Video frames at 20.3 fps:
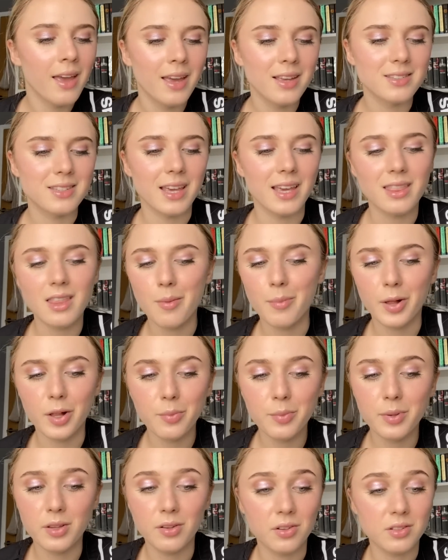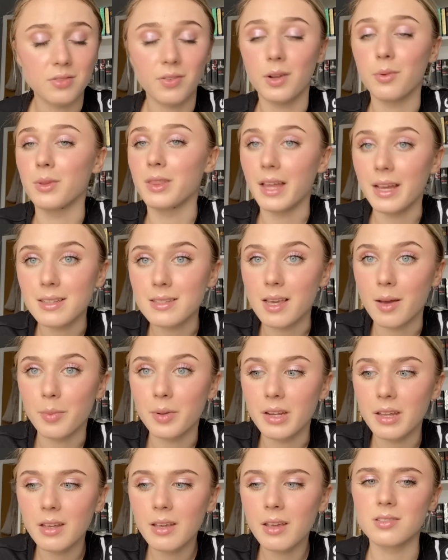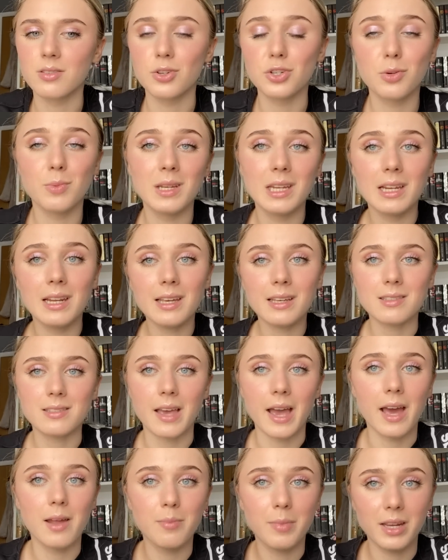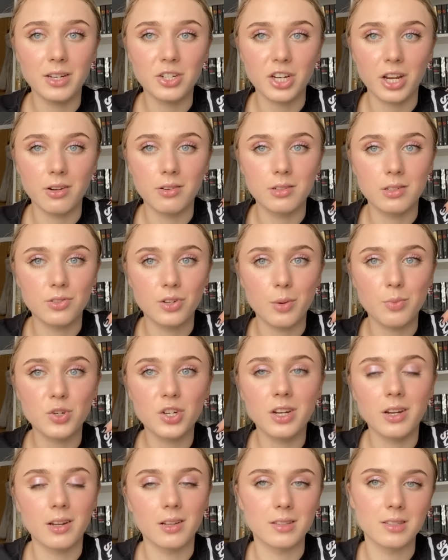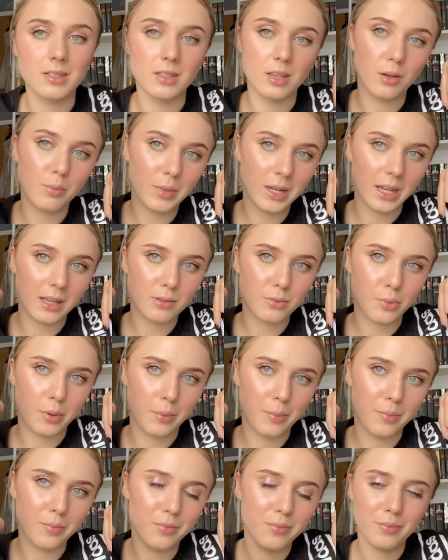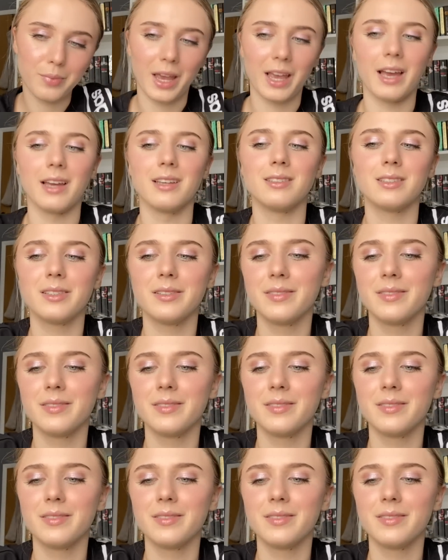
So hit that bell, be notified when that's happening. Social media links and main channel in the description, and I'll see you in my next one. Bye guys.